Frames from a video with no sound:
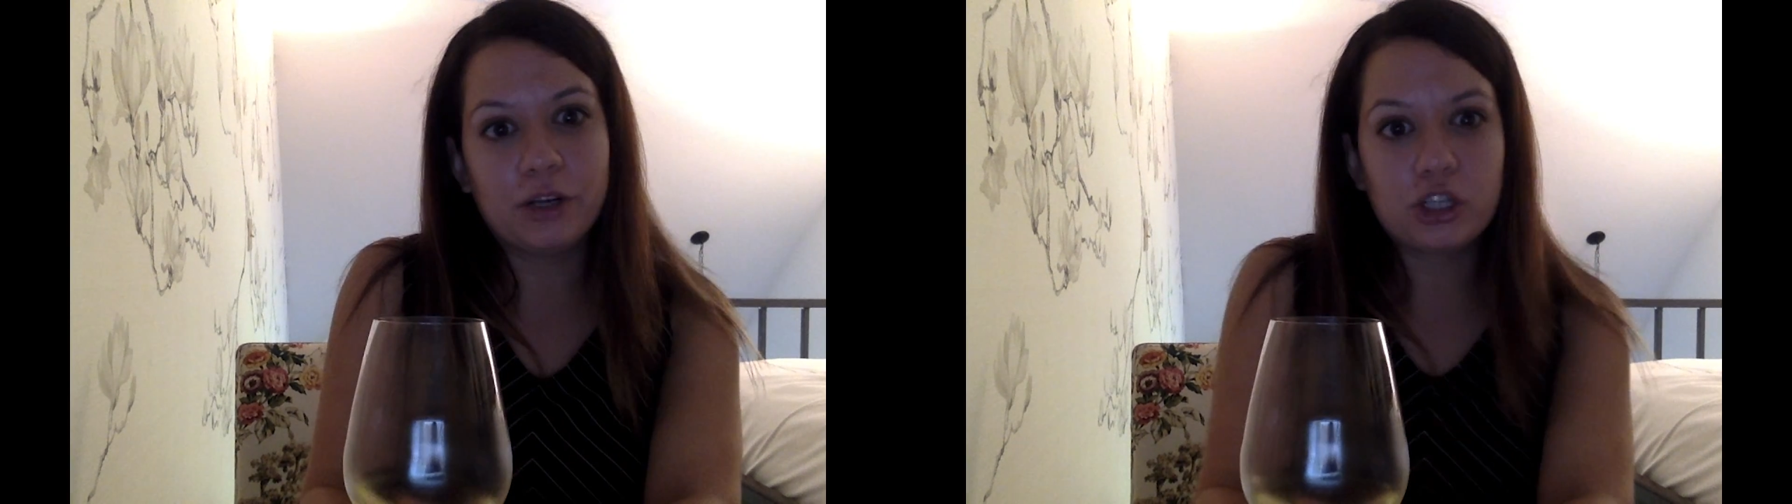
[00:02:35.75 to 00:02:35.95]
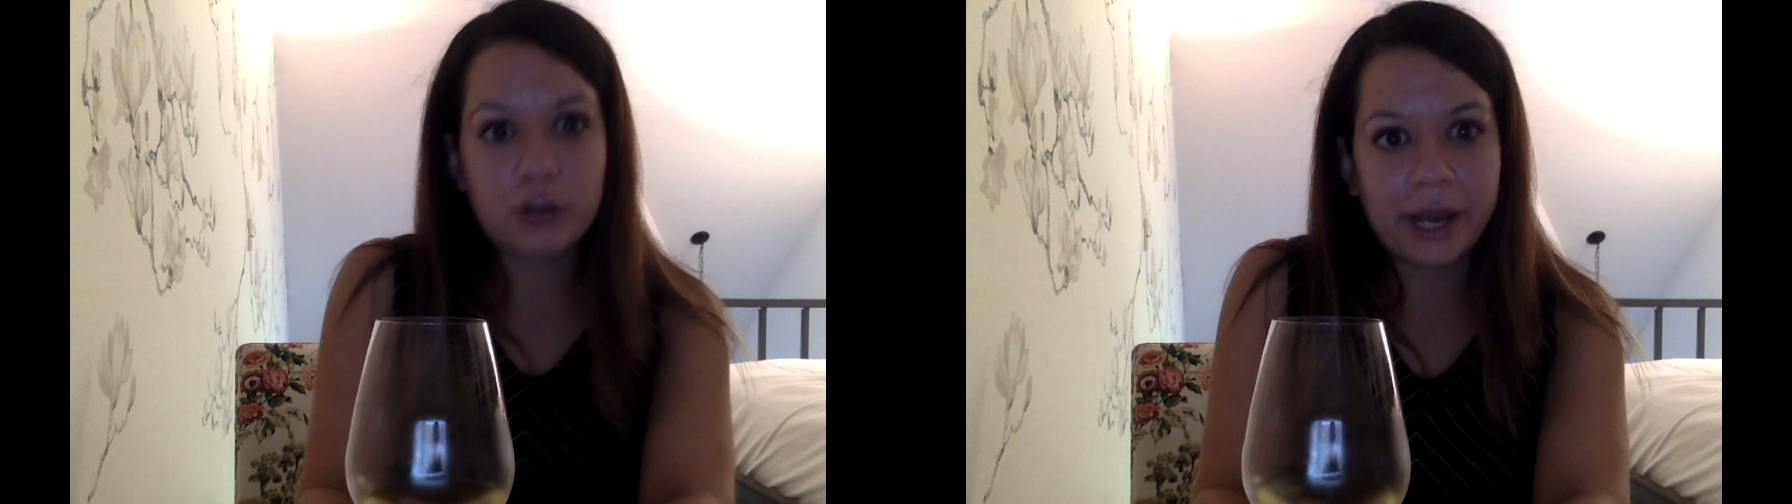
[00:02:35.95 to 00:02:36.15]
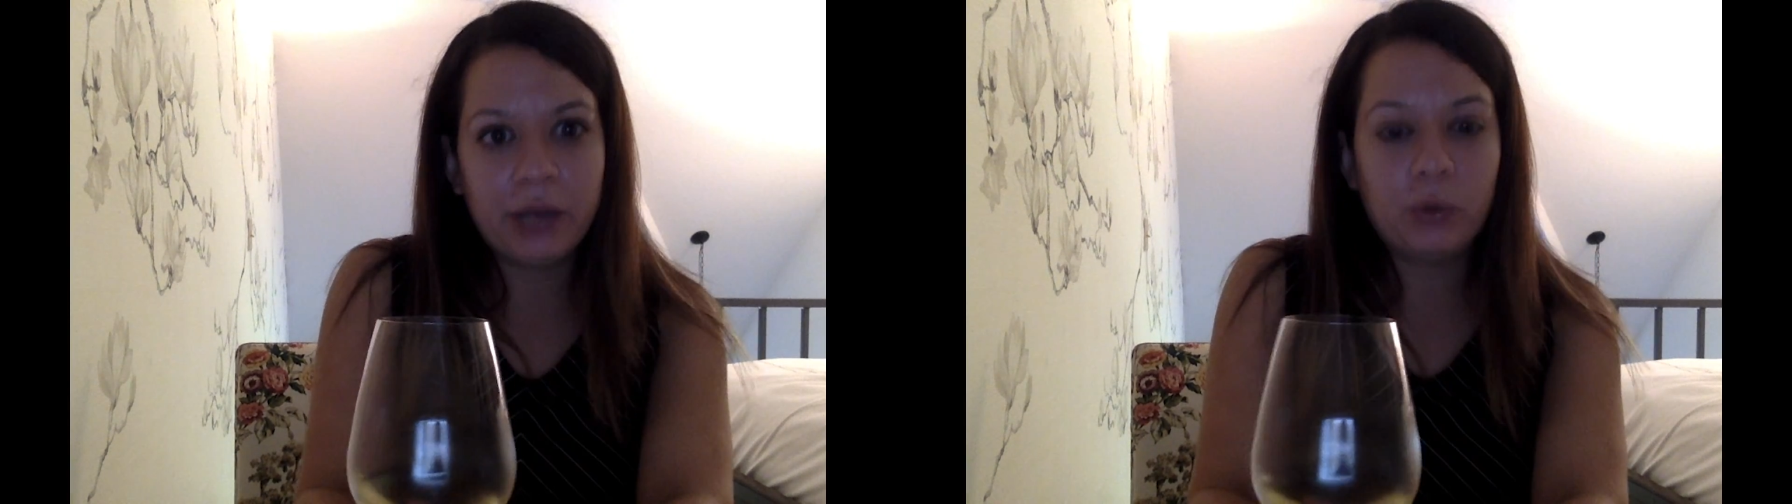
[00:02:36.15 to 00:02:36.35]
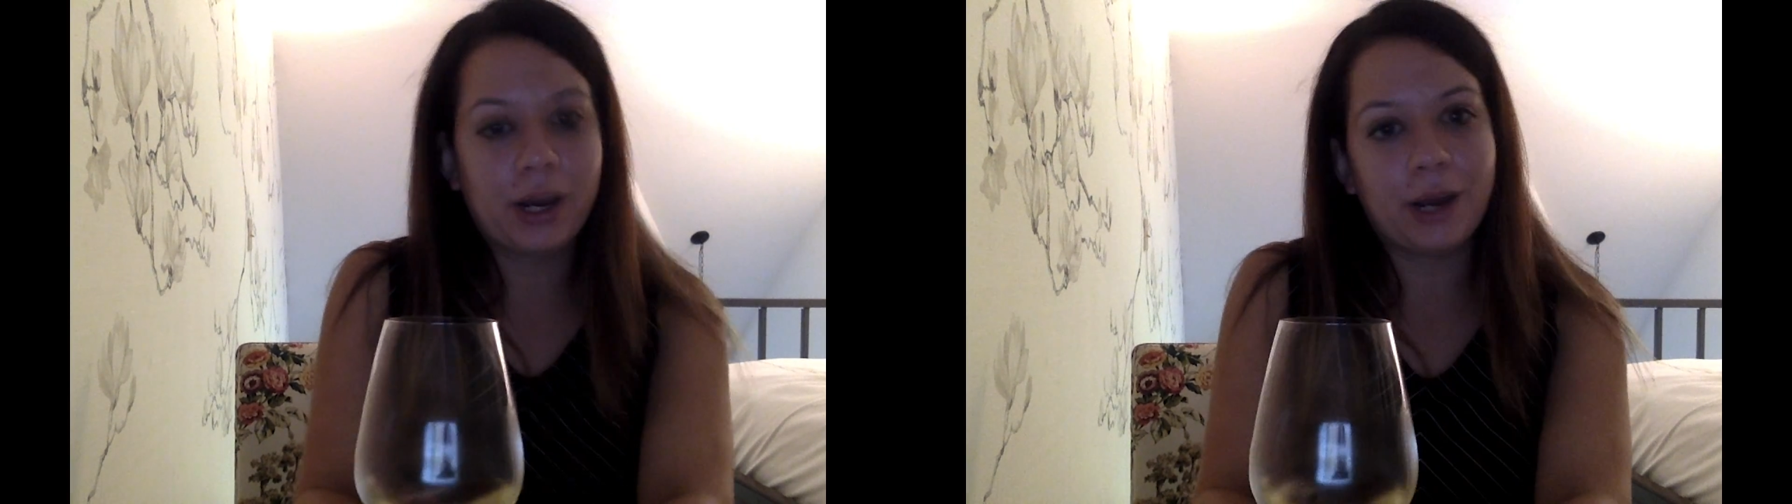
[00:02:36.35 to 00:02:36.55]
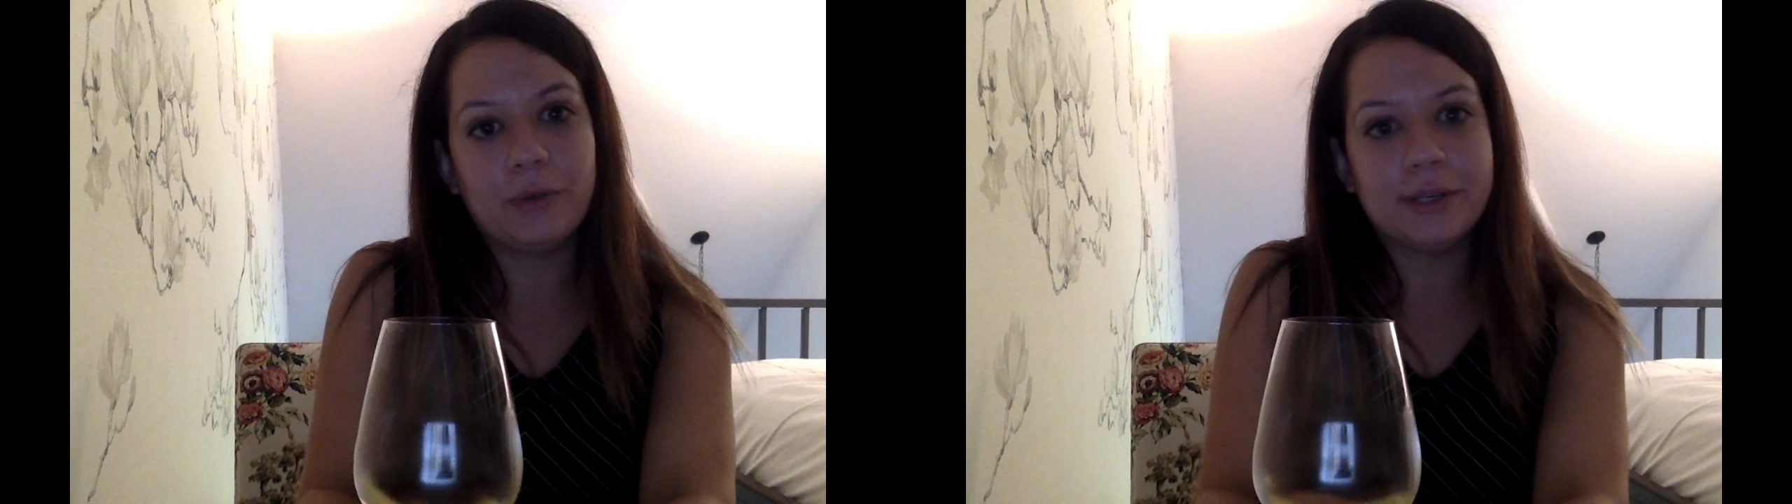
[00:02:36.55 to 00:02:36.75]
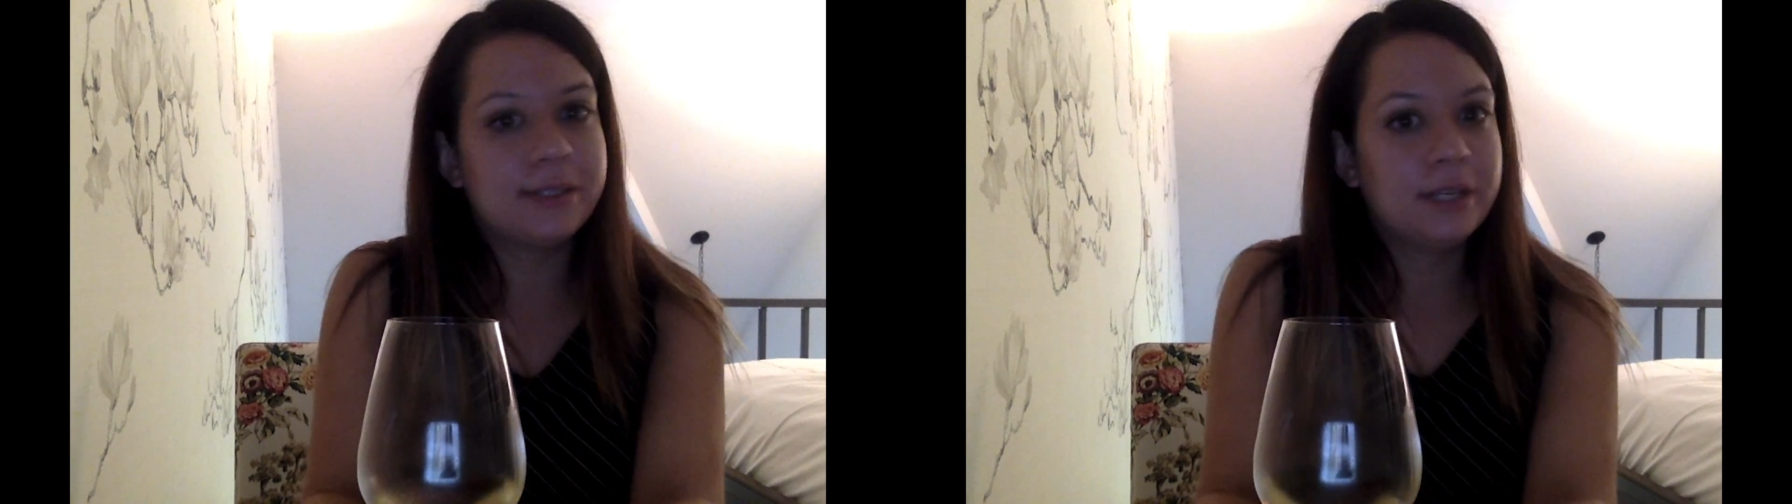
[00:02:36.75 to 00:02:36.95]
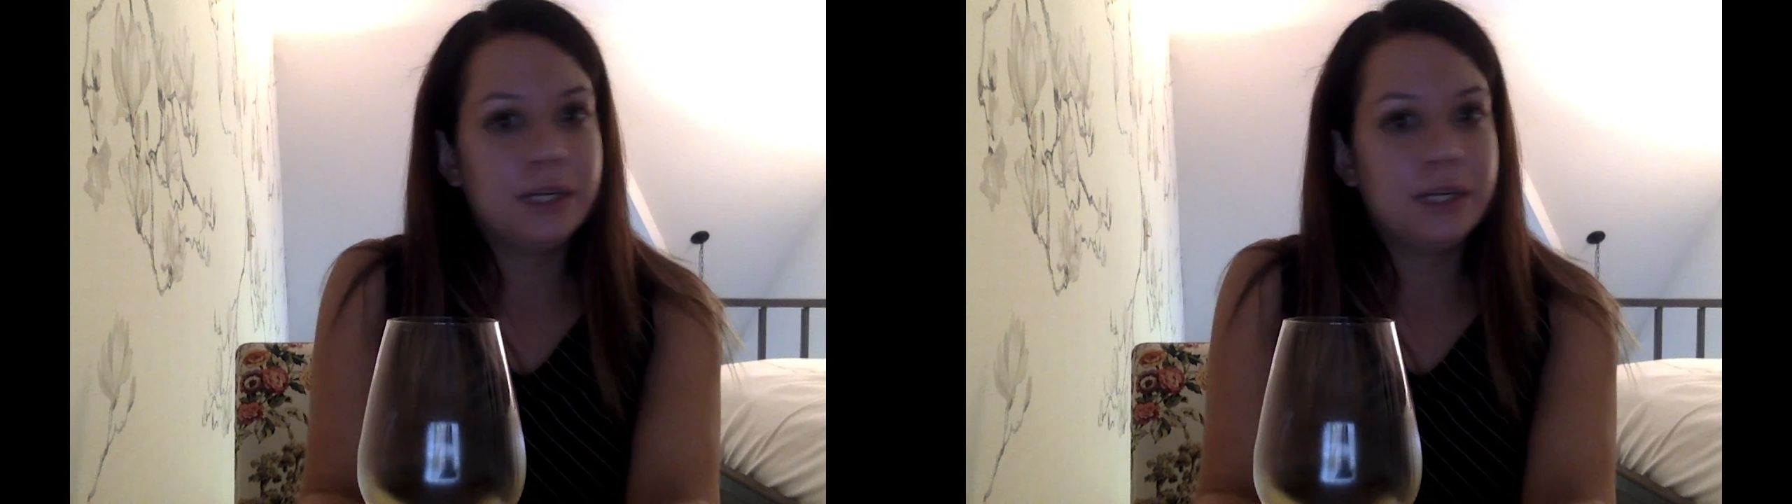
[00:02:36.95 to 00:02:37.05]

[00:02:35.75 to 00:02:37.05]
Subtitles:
tried when I was,